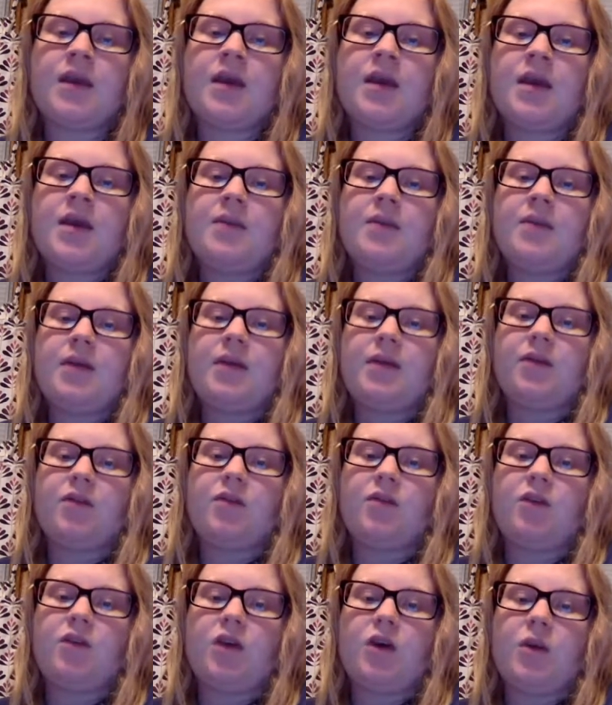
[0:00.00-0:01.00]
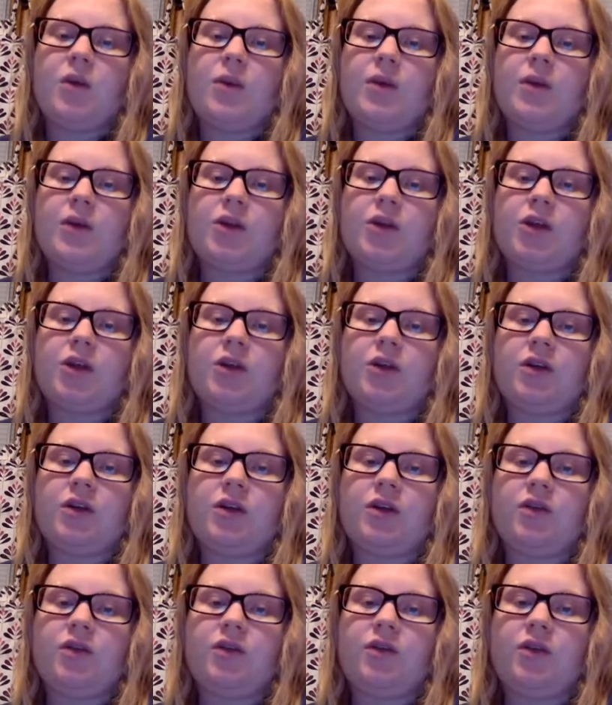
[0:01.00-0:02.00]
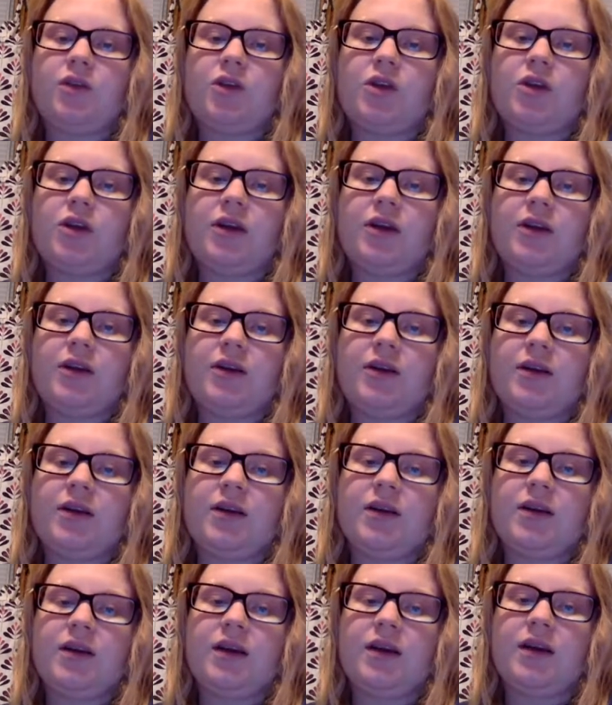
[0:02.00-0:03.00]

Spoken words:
Mothers who know build children into future leaders